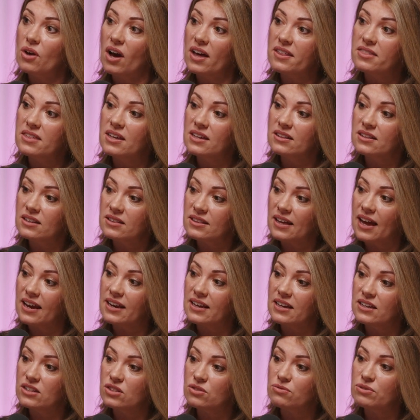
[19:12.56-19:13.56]
I think that
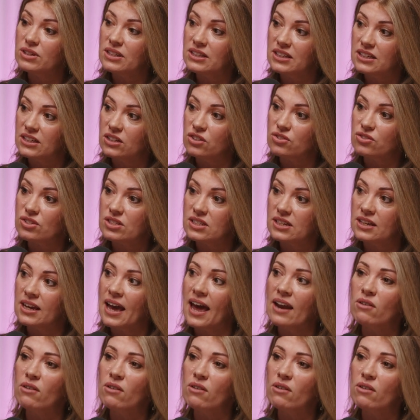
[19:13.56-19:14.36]
is really interesting.